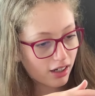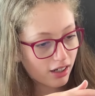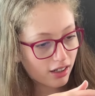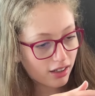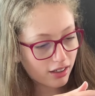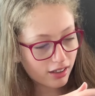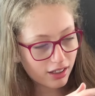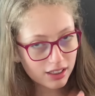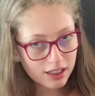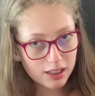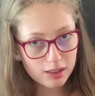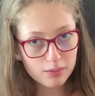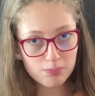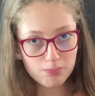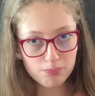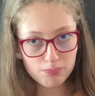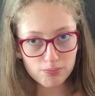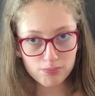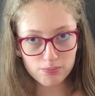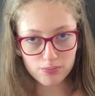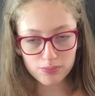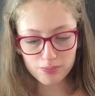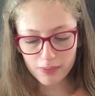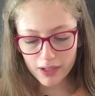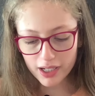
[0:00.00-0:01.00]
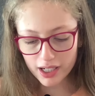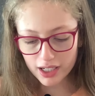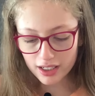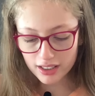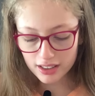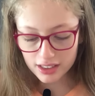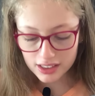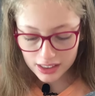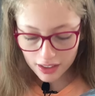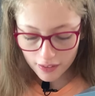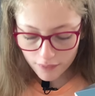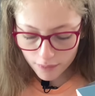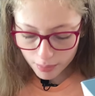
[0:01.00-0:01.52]
this is bigger than a
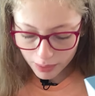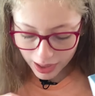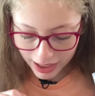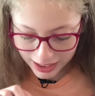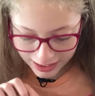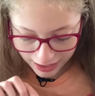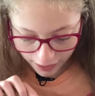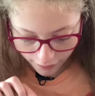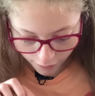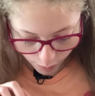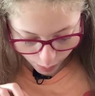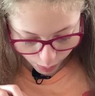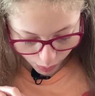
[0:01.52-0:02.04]
7x7